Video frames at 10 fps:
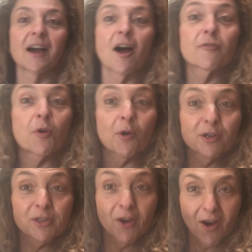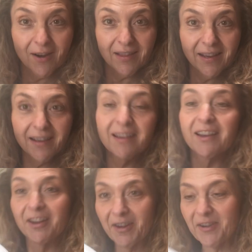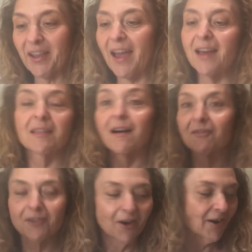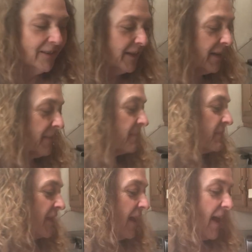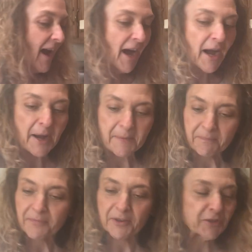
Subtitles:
of course garlic. Okay, I love garlic. And